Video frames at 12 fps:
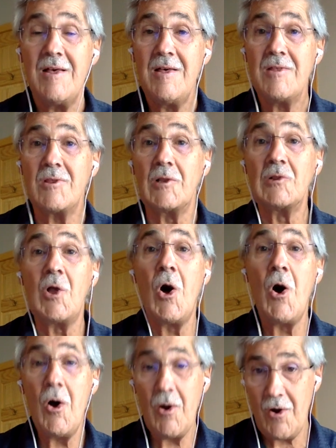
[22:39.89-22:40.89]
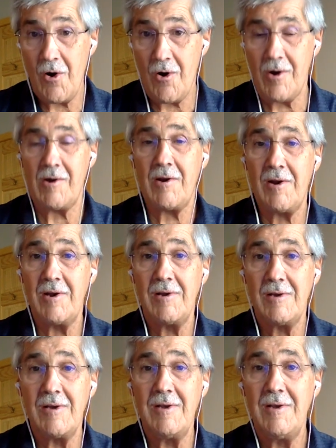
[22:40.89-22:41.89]
the long arc
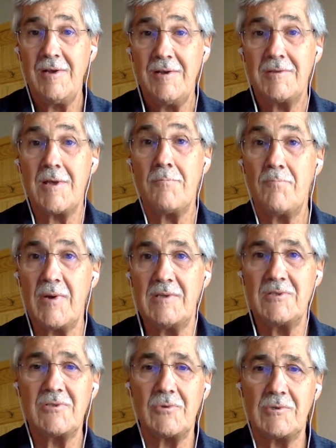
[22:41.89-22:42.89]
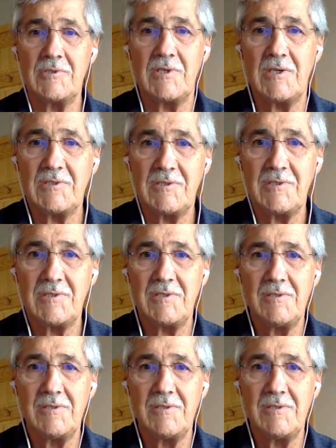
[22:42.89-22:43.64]
that bends toward justice